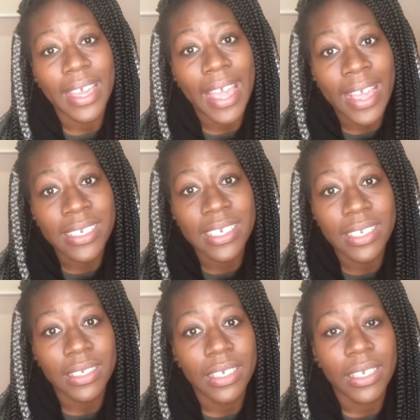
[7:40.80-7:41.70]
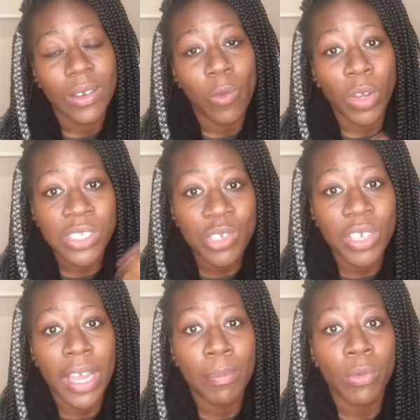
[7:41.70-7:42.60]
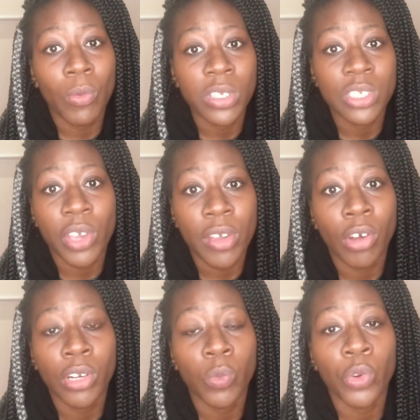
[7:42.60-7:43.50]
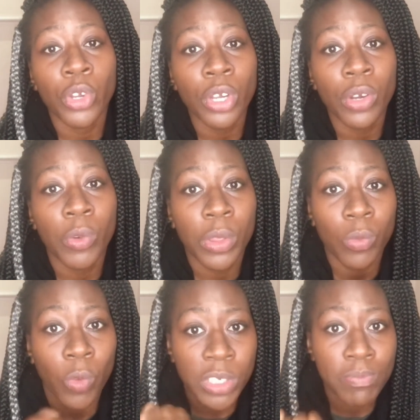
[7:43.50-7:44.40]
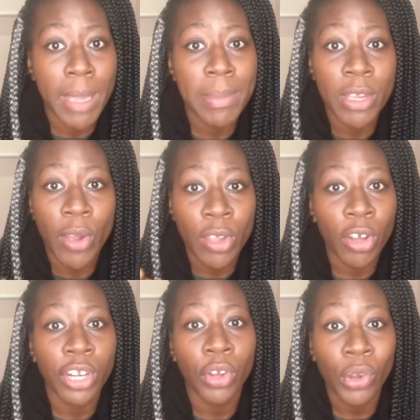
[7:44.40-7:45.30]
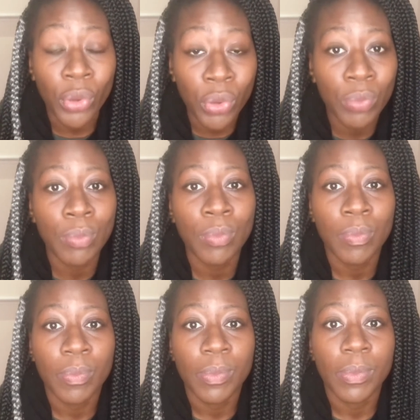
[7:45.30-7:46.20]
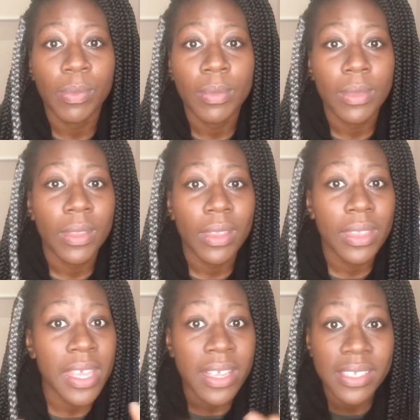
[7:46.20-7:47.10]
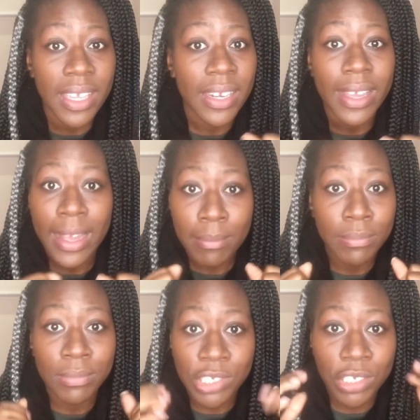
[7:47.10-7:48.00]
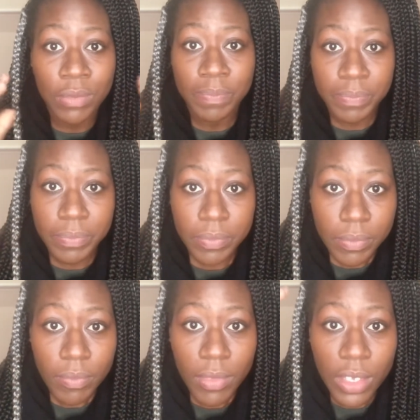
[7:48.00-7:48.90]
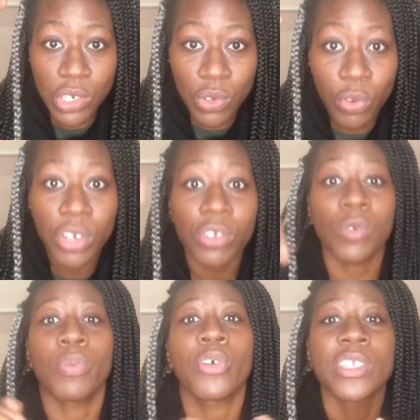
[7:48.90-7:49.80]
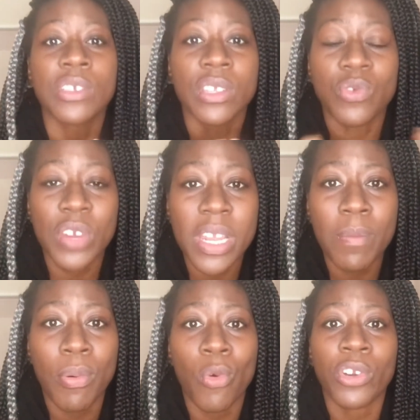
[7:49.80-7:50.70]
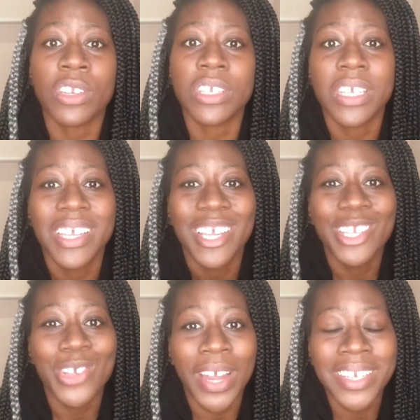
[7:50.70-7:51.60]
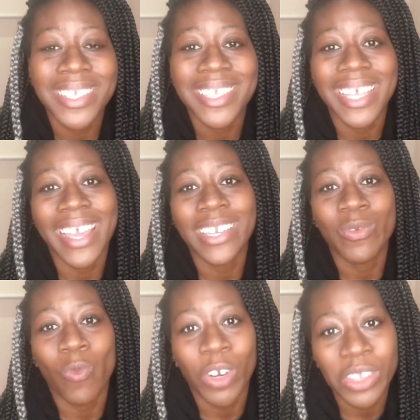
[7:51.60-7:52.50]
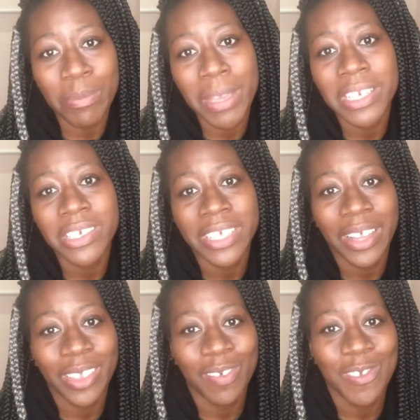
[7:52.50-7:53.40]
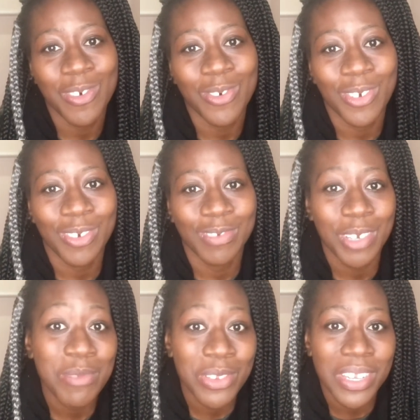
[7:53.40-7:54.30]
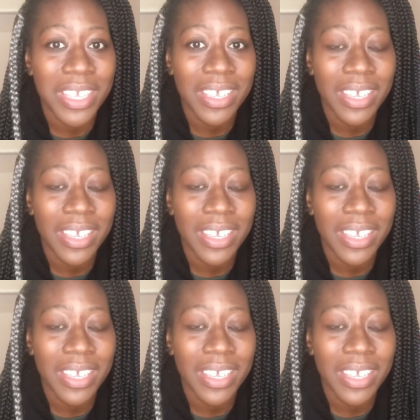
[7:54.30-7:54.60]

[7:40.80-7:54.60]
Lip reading: And once you couple what's going on at work with what may be going on at home, things can come, to critical points. So it's really important to understand what the mental health of your community,